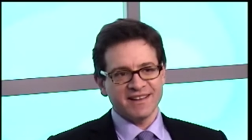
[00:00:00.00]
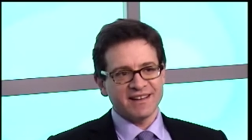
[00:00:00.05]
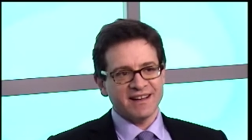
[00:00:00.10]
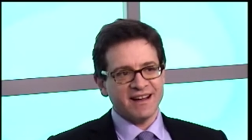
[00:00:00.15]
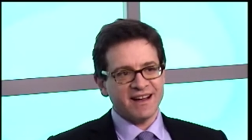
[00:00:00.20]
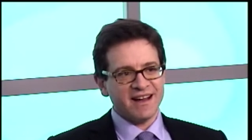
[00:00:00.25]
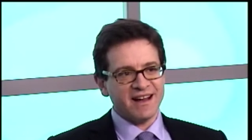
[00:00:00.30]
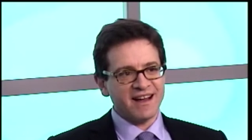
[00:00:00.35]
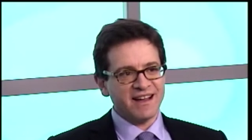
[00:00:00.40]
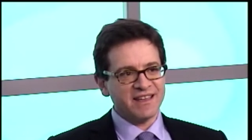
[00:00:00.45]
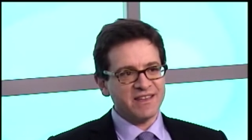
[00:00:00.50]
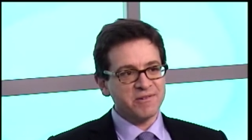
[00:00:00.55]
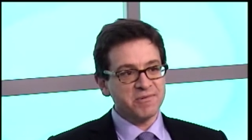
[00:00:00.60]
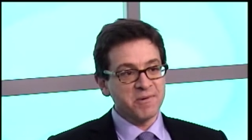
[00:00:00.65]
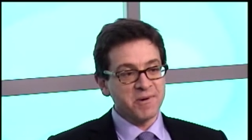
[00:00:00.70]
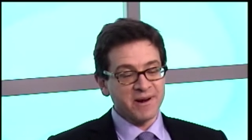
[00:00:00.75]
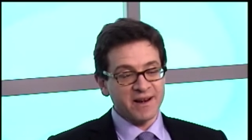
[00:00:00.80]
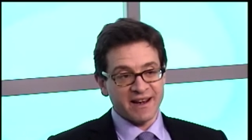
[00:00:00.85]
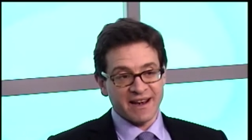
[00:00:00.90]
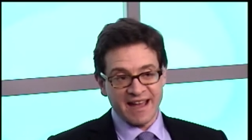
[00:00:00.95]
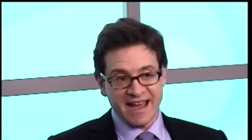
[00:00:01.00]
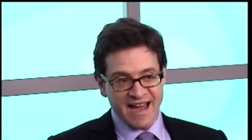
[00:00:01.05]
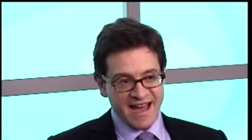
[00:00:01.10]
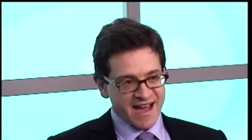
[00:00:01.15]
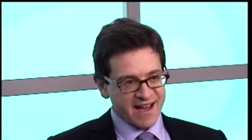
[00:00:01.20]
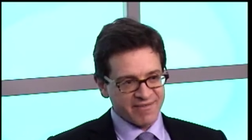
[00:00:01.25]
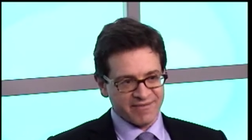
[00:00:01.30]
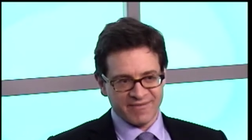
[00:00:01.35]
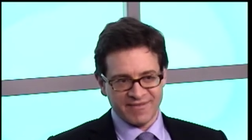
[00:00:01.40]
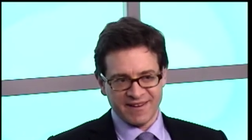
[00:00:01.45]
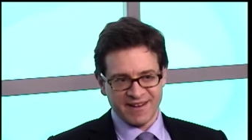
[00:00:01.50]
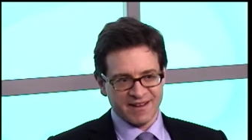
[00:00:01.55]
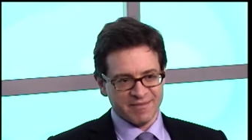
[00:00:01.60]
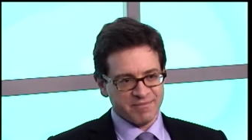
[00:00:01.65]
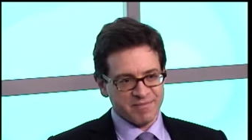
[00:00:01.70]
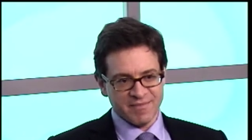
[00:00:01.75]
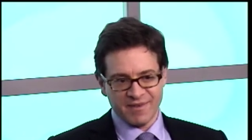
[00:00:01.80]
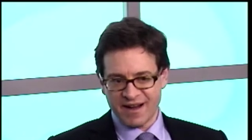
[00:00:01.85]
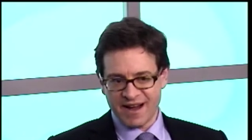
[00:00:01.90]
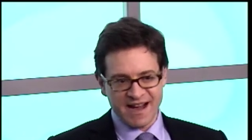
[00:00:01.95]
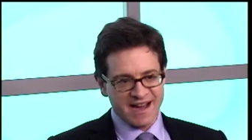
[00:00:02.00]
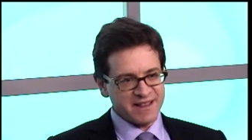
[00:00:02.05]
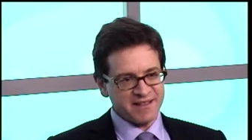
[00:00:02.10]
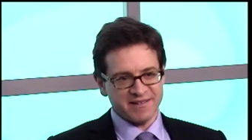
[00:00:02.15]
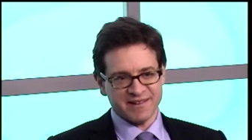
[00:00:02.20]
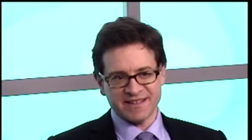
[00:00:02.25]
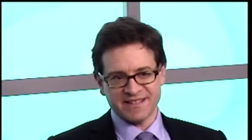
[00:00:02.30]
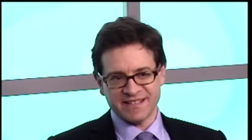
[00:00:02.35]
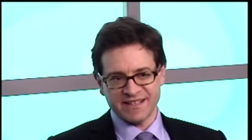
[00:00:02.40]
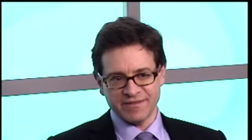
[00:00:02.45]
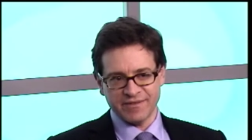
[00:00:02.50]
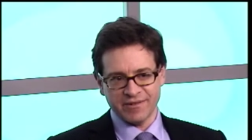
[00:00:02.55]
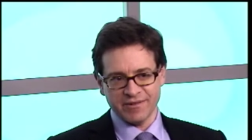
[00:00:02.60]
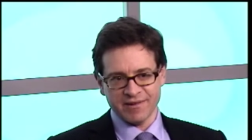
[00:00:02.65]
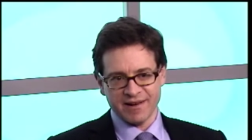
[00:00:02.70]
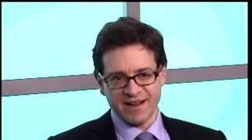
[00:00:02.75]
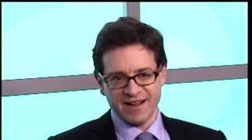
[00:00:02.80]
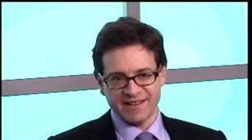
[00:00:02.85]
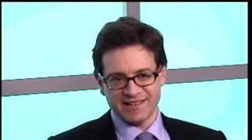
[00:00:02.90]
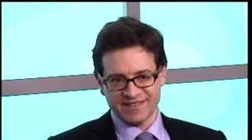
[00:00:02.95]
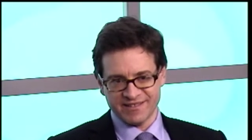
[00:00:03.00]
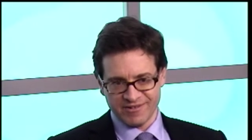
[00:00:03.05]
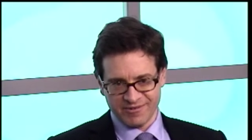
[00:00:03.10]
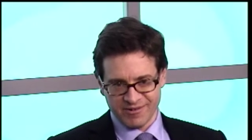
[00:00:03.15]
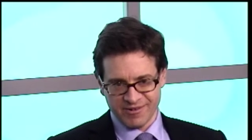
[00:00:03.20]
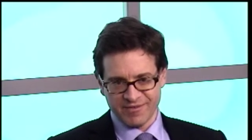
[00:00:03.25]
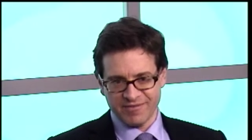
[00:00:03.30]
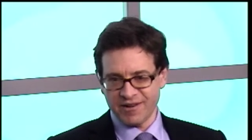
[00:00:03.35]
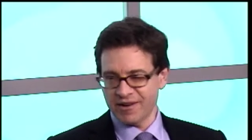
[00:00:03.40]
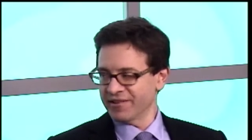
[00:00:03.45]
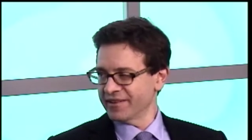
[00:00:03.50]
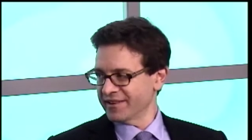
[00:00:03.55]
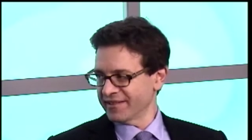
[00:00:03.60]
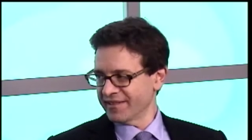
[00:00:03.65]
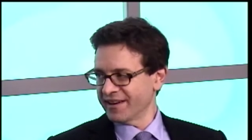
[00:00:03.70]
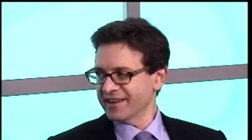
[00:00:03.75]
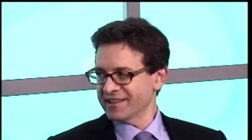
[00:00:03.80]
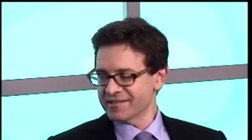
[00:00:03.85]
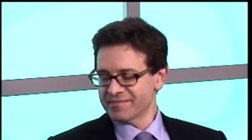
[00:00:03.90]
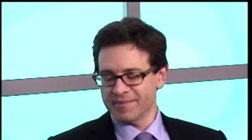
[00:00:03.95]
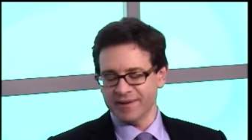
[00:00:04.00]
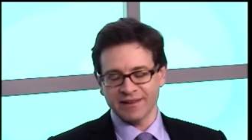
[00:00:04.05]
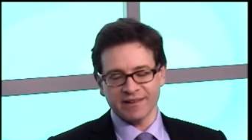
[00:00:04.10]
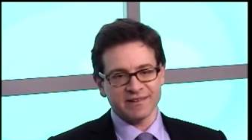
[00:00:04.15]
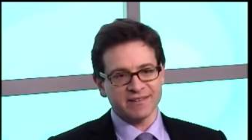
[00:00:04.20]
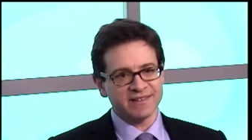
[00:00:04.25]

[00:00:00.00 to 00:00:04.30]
you wouldn't have either a civil rights or voting rights bill.